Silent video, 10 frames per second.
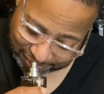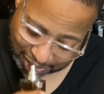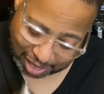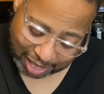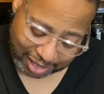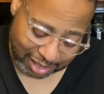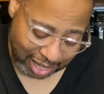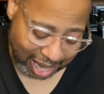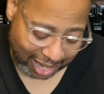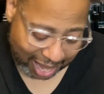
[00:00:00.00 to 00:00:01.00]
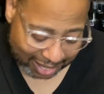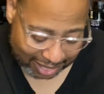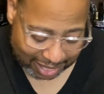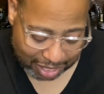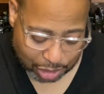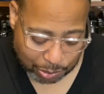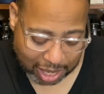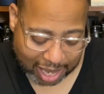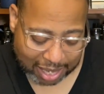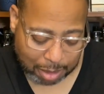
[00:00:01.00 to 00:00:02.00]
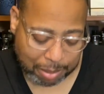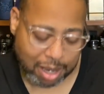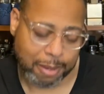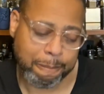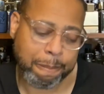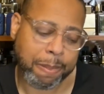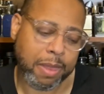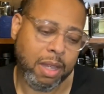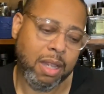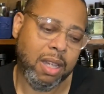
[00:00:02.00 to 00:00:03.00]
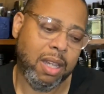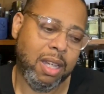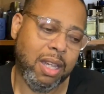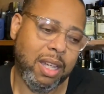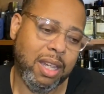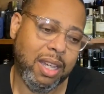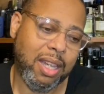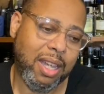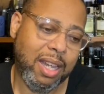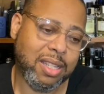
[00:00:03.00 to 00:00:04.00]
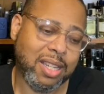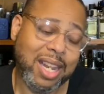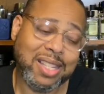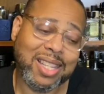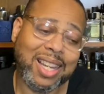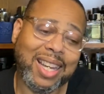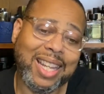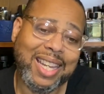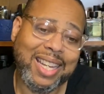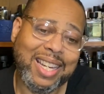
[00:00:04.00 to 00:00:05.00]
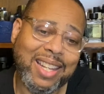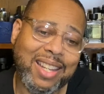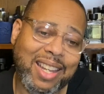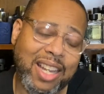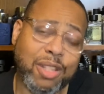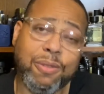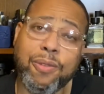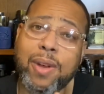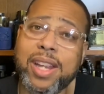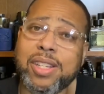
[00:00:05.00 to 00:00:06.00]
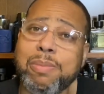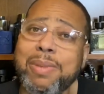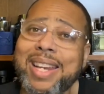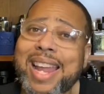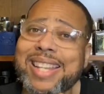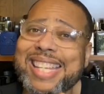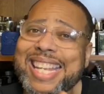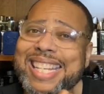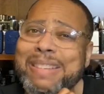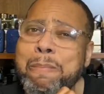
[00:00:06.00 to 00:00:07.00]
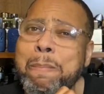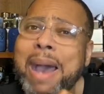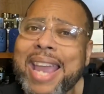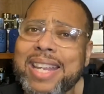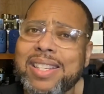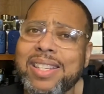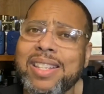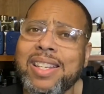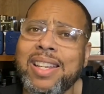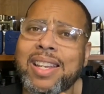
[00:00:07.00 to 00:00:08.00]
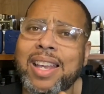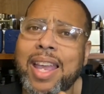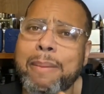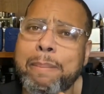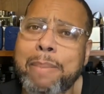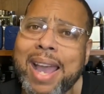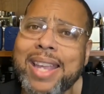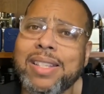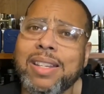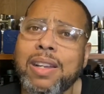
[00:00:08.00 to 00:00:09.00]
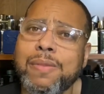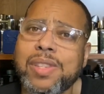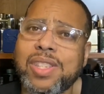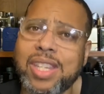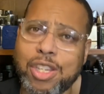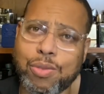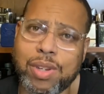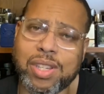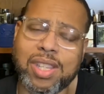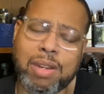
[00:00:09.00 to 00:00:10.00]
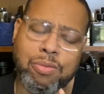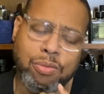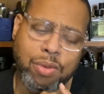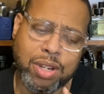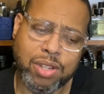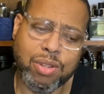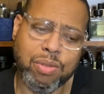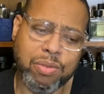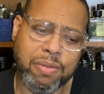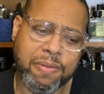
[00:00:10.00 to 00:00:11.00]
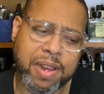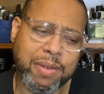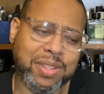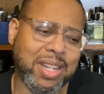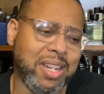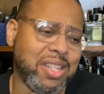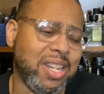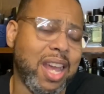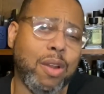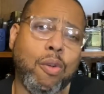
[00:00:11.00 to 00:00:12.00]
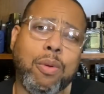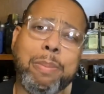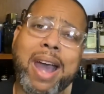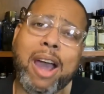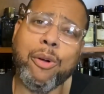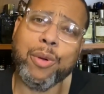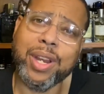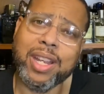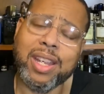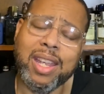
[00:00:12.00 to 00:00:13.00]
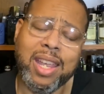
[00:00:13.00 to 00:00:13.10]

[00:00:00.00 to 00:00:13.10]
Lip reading: I like it. I like it. And here's what I like about it. It's clean, it's fresh, but it has a bite of citrus that runs through the fragrance, and it's not overpowering.